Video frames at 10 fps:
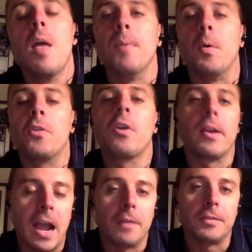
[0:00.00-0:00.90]
But with
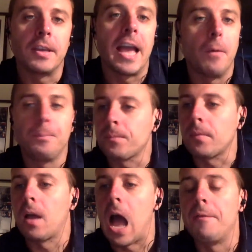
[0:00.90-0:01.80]
Gronkowski out,
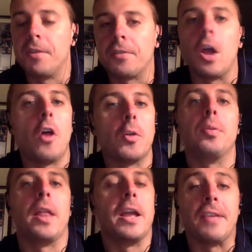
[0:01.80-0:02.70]
obviously other
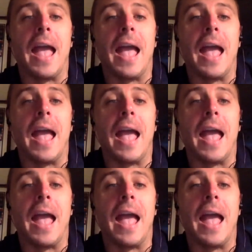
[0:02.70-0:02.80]
players